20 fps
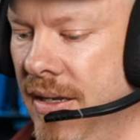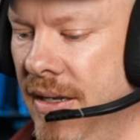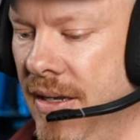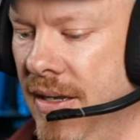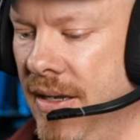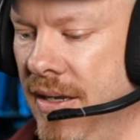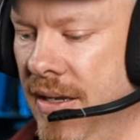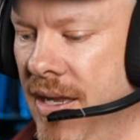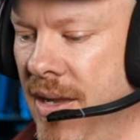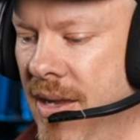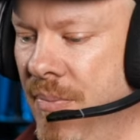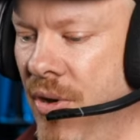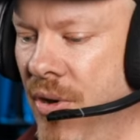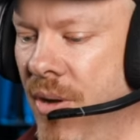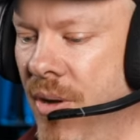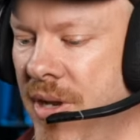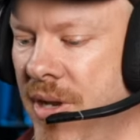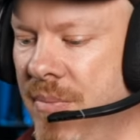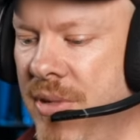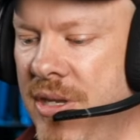Uh, but
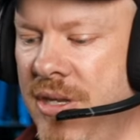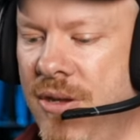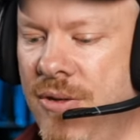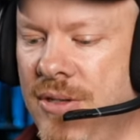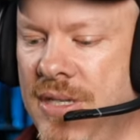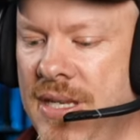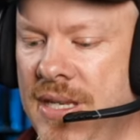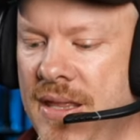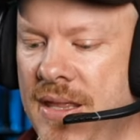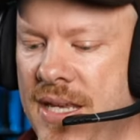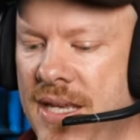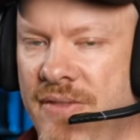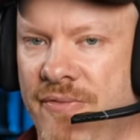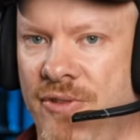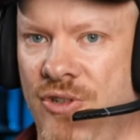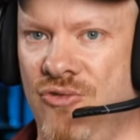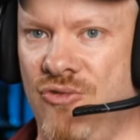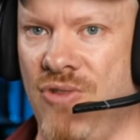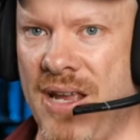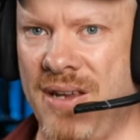I'm going to be using this for
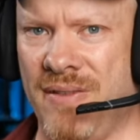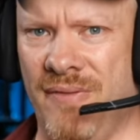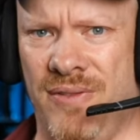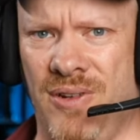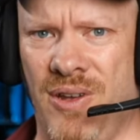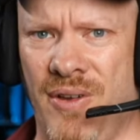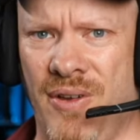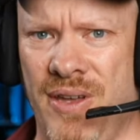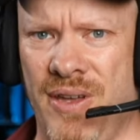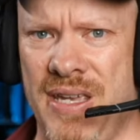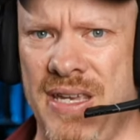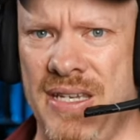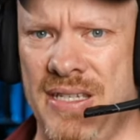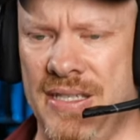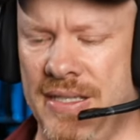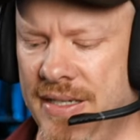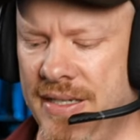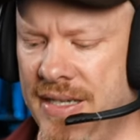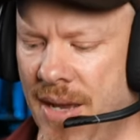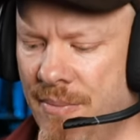
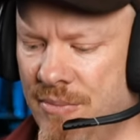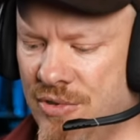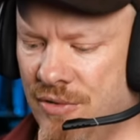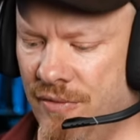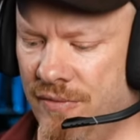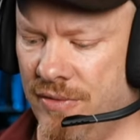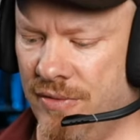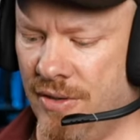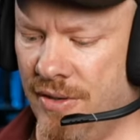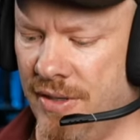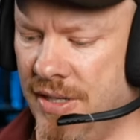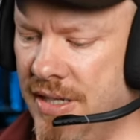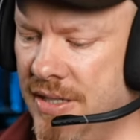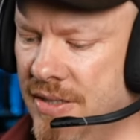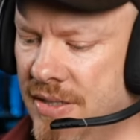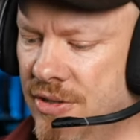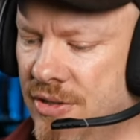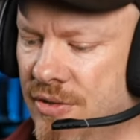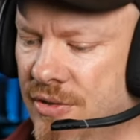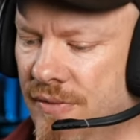dragonflies, damselflies,
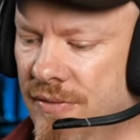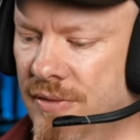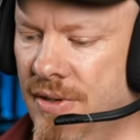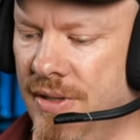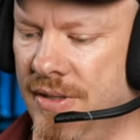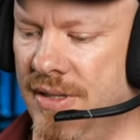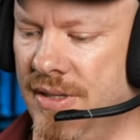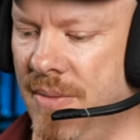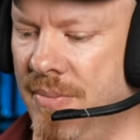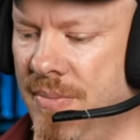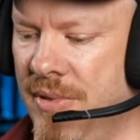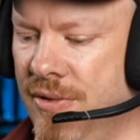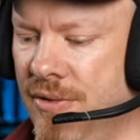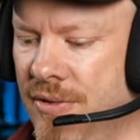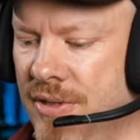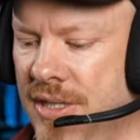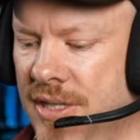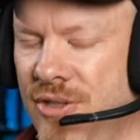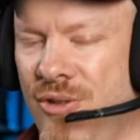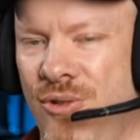and stuff like that
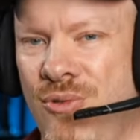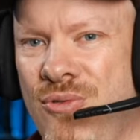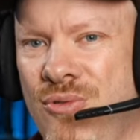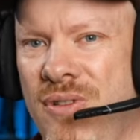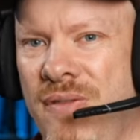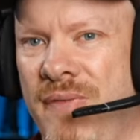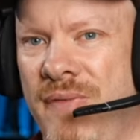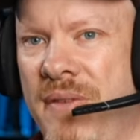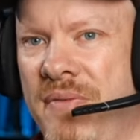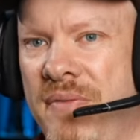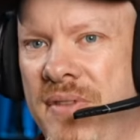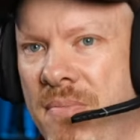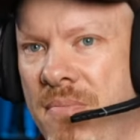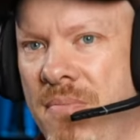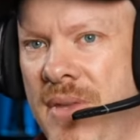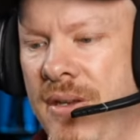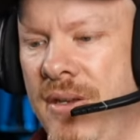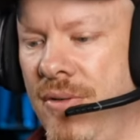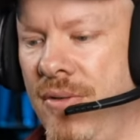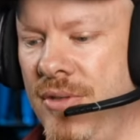because it's 150
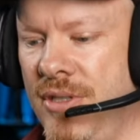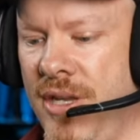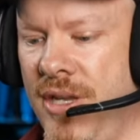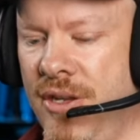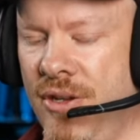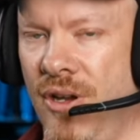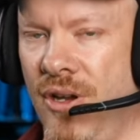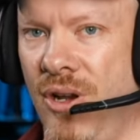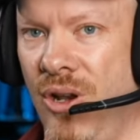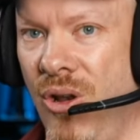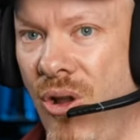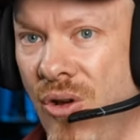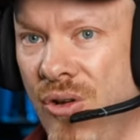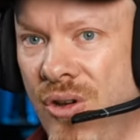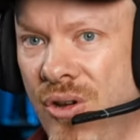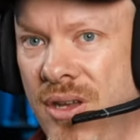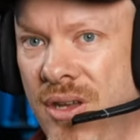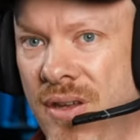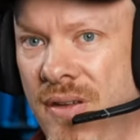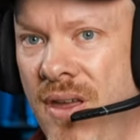mil, so you got a
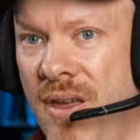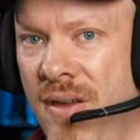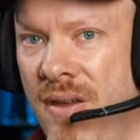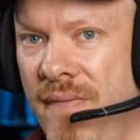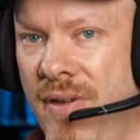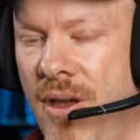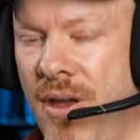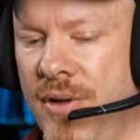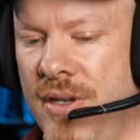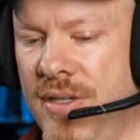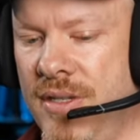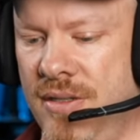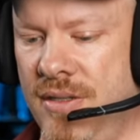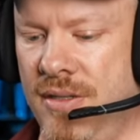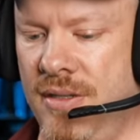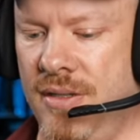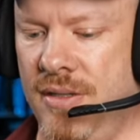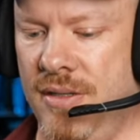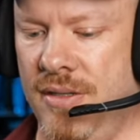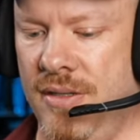longer
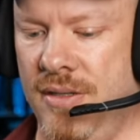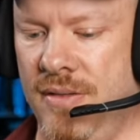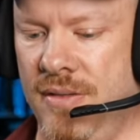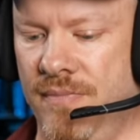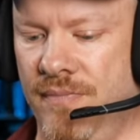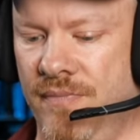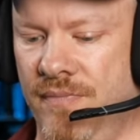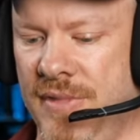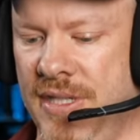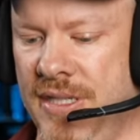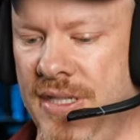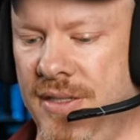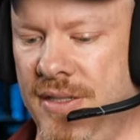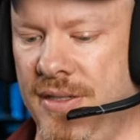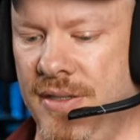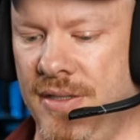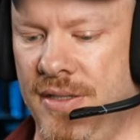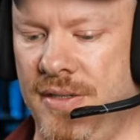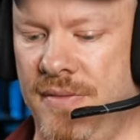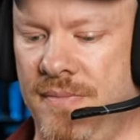focus um,
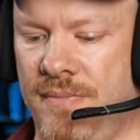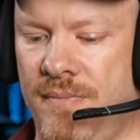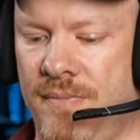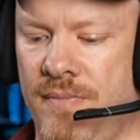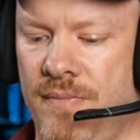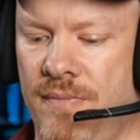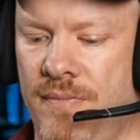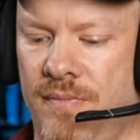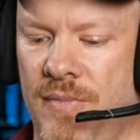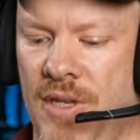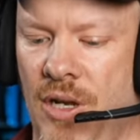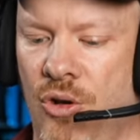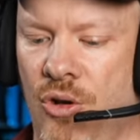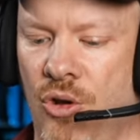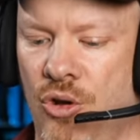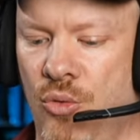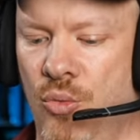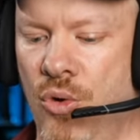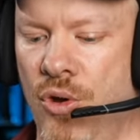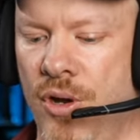distance,
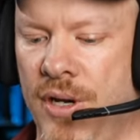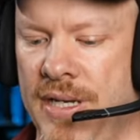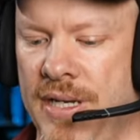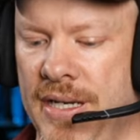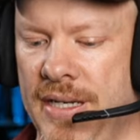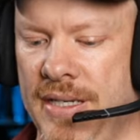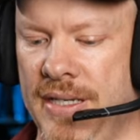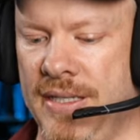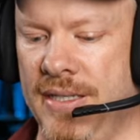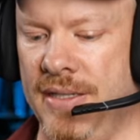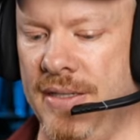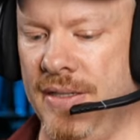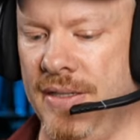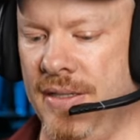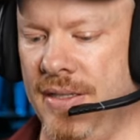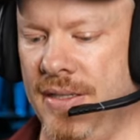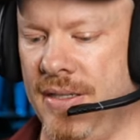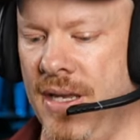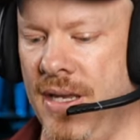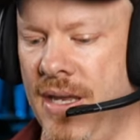long working
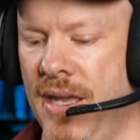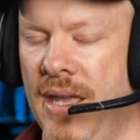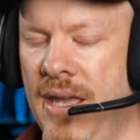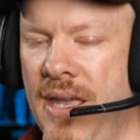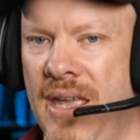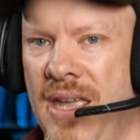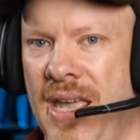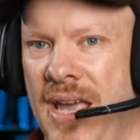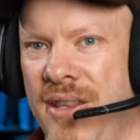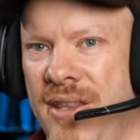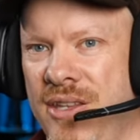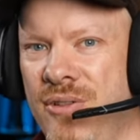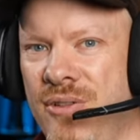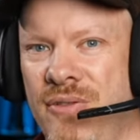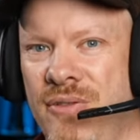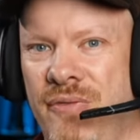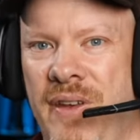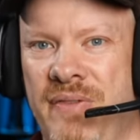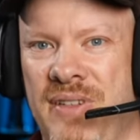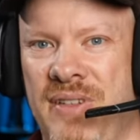distance and the
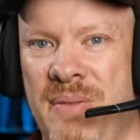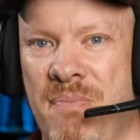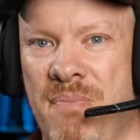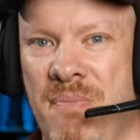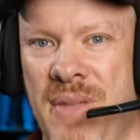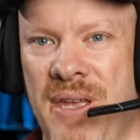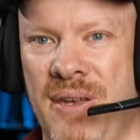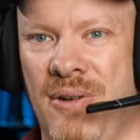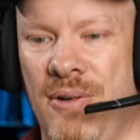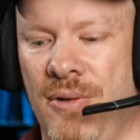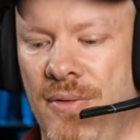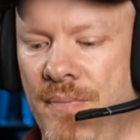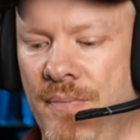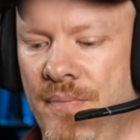150mm